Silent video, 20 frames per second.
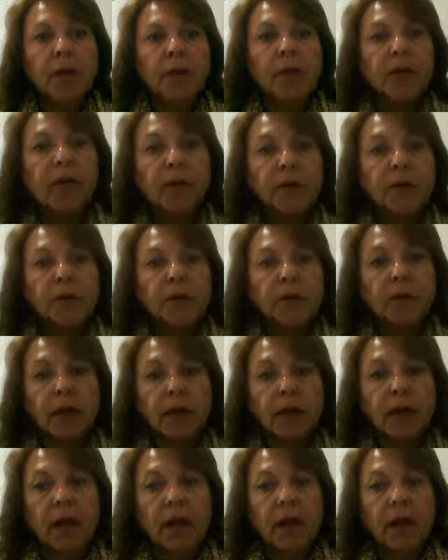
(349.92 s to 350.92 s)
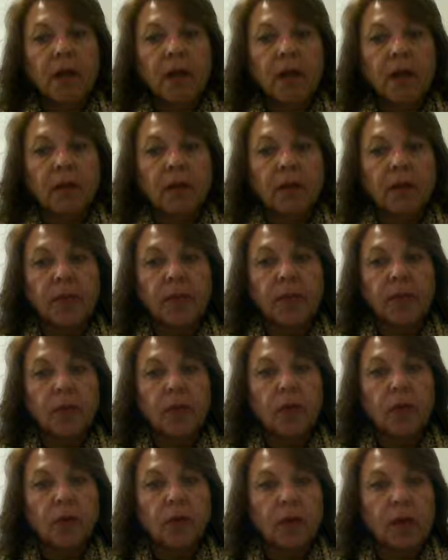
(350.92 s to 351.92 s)
Personal communication is something
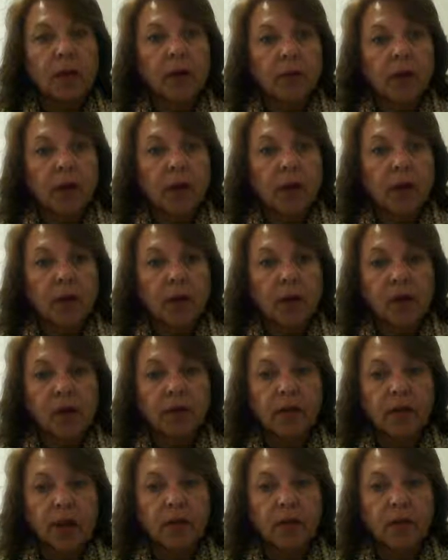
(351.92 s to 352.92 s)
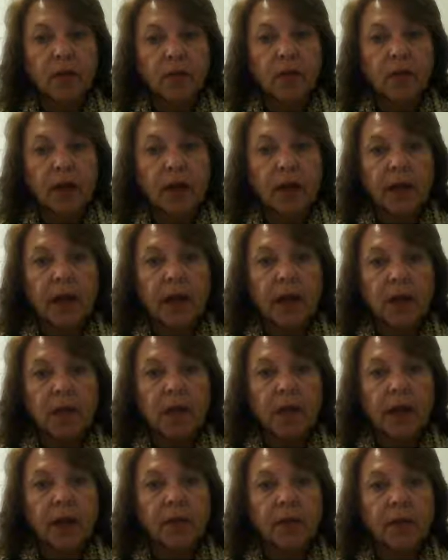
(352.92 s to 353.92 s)
else you might run across as you're writing your
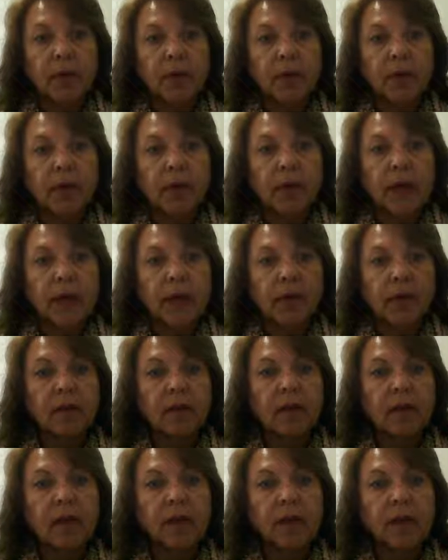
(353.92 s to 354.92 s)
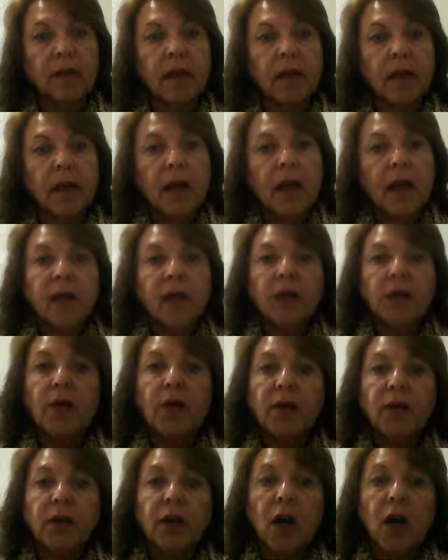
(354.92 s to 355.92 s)
papers, and that's simply if you
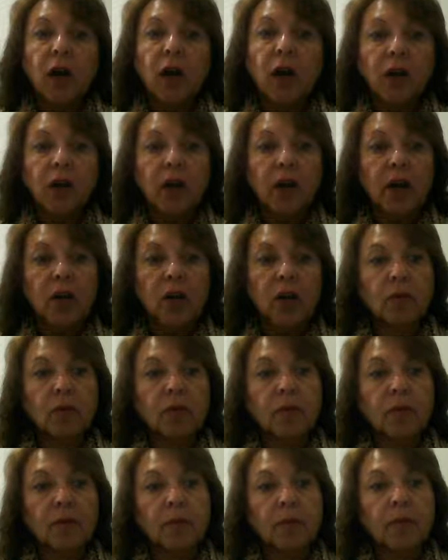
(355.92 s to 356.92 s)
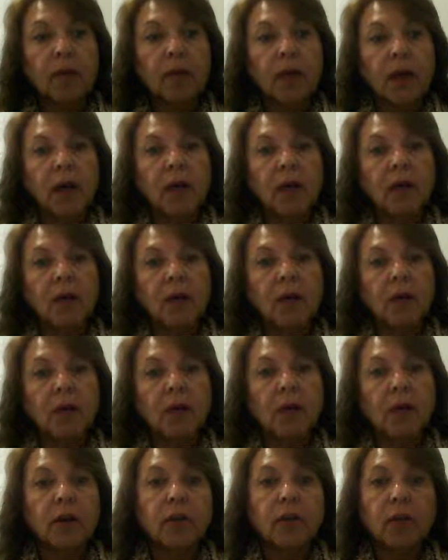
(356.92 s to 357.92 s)
have a conversation with someone, you
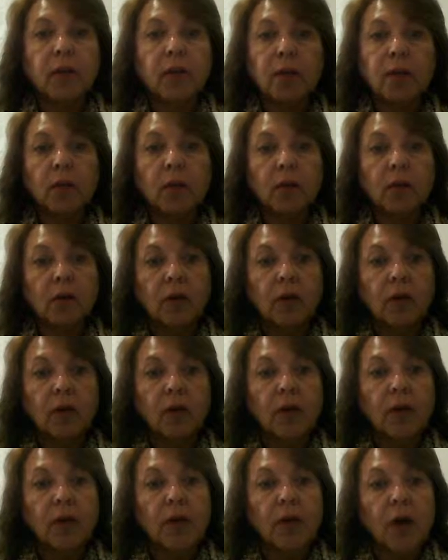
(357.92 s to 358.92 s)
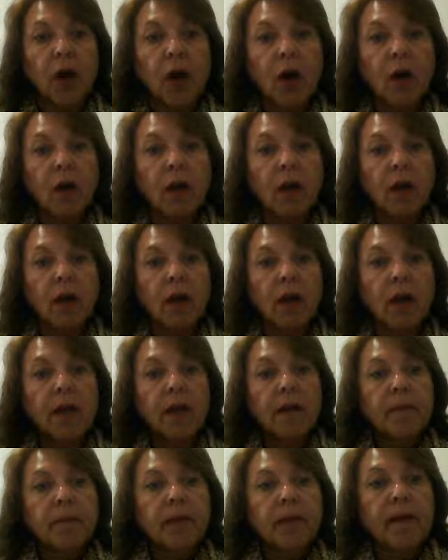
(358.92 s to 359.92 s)
interview someone over the phone,
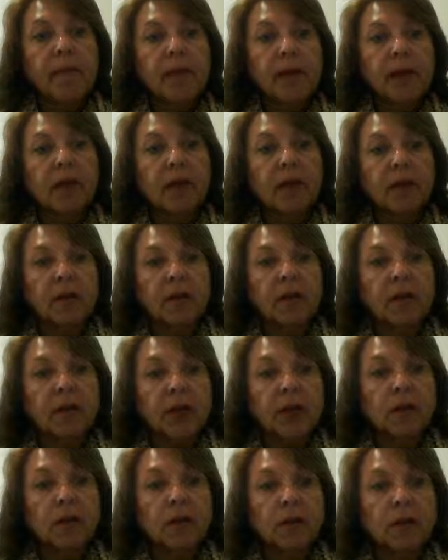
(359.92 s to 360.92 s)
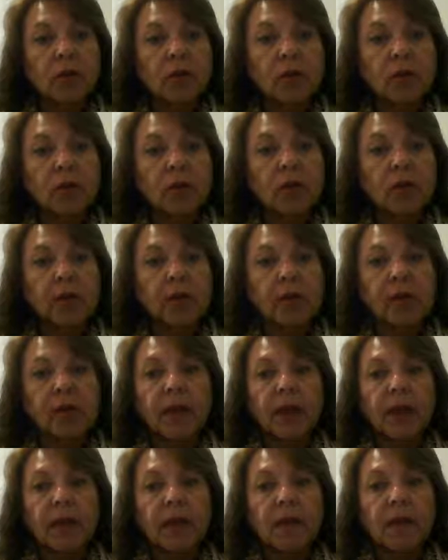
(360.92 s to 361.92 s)
maybe it's a discussion group
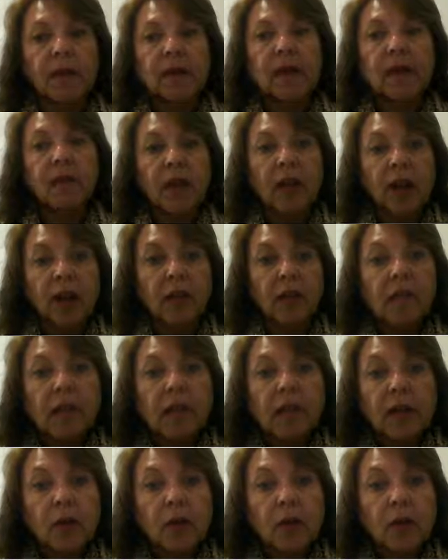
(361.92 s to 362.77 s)
that isn't saved